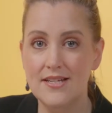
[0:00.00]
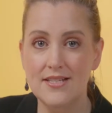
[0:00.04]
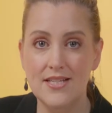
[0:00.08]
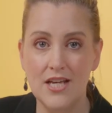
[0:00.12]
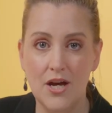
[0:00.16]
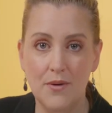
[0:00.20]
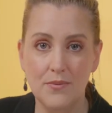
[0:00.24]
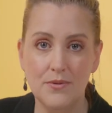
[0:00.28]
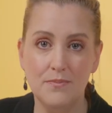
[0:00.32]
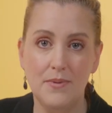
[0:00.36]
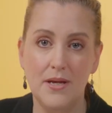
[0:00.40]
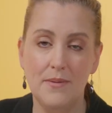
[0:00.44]
It has
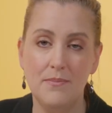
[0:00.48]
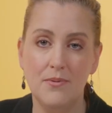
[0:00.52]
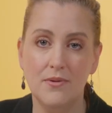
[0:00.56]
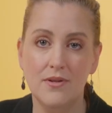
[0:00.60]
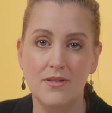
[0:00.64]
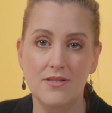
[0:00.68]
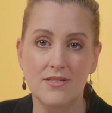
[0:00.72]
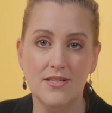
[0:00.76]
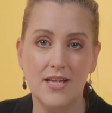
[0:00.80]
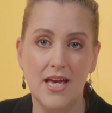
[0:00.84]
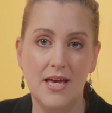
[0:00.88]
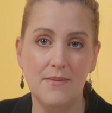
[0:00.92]
helped
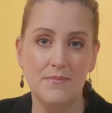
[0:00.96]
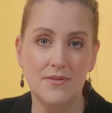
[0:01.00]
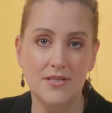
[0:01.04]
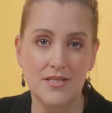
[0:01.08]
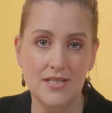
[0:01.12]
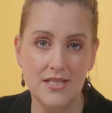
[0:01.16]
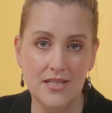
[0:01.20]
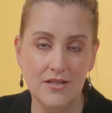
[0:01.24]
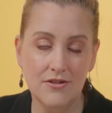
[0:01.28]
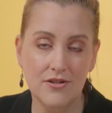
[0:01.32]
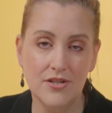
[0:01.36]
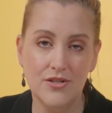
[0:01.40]
people escape
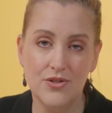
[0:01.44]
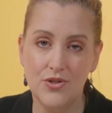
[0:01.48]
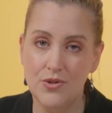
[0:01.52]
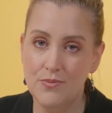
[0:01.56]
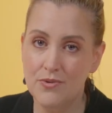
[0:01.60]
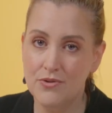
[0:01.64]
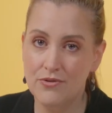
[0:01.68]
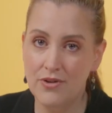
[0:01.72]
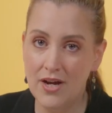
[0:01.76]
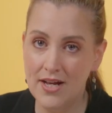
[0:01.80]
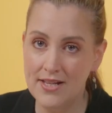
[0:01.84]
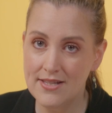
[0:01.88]
serious
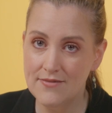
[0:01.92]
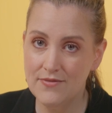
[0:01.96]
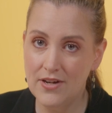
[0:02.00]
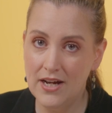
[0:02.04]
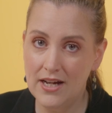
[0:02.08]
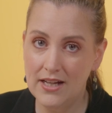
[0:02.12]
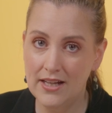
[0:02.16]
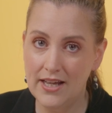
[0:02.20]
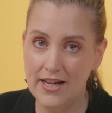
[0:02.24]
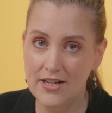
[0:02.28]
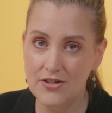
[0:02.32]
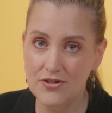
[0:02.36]
human rights
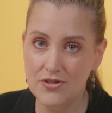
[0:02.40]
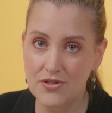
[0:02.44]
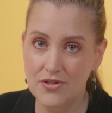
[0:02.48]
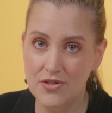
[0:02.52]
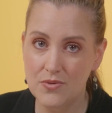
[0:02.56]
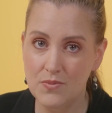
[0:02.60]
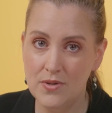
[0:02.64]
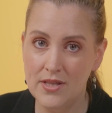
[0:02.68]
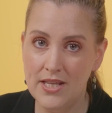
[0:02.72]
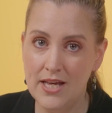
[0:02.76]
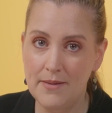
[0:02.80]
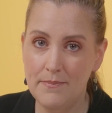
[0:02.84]

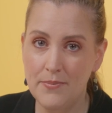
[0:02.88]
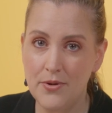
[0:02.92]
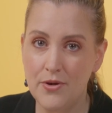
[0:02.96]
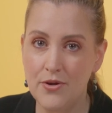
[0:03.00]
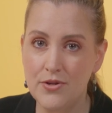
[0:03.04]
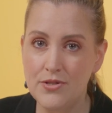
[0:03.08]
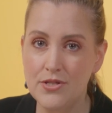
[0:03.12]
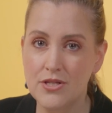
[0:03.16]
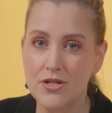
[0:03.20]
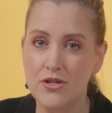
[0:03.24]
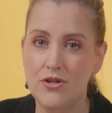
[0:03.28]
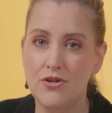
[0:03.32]
violations when they're
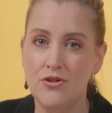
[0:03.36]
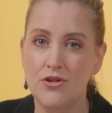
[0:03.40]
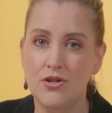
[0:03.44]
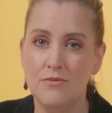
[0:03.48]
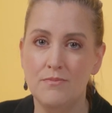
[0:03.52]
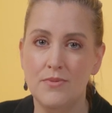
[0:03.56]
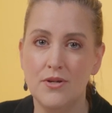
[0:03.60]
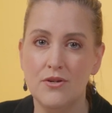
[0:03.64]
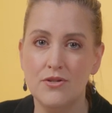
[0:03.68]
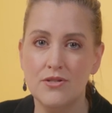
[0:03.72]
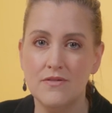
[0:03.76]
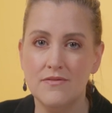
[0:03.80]

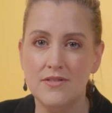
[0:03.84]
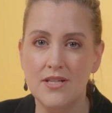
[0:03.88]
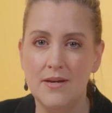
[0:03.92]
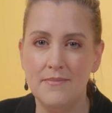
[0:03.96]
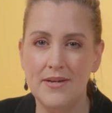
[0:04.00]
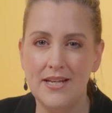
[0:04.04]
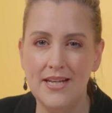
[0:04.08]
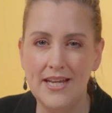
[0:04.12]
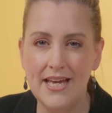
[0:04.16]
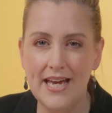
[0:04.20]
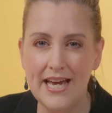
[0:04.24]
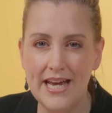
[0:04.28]
persecuted because of
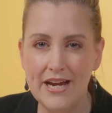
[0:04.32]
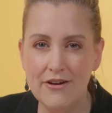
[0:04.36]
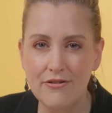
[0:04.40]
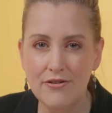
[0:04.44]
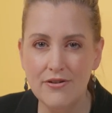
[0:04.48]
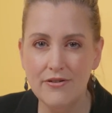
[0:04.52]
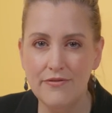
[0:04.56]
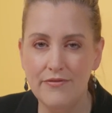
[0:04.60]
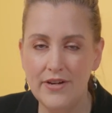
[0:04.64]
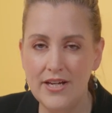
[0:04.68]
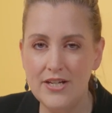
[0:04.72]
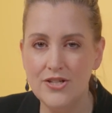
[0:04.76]
some
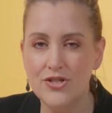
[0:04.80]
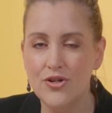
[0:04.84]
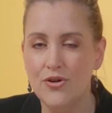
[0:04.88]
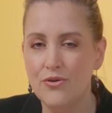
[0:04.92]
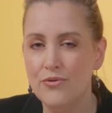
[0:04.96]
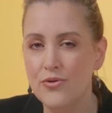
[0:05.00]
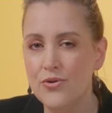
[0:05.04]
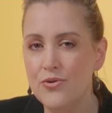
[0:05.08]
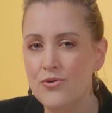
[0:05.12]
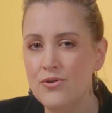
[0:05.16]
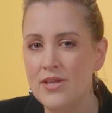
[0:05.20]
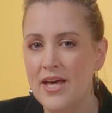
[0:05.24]
inherent feature
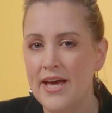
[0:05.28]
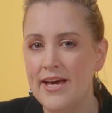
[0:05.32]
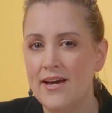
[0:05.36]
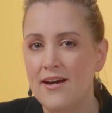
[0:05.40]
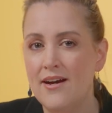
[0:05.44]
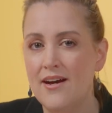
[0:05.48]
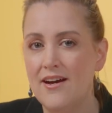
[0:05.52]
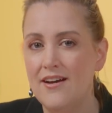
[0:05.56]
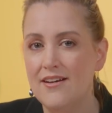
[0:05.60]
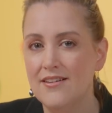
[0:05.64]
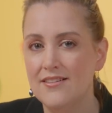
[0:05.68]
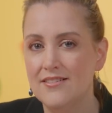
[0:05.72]
of who they
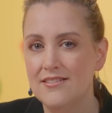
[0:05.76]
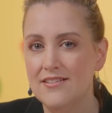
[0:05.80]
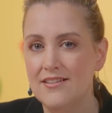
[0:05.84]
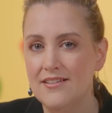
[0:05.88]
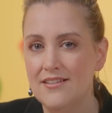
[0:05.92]
are.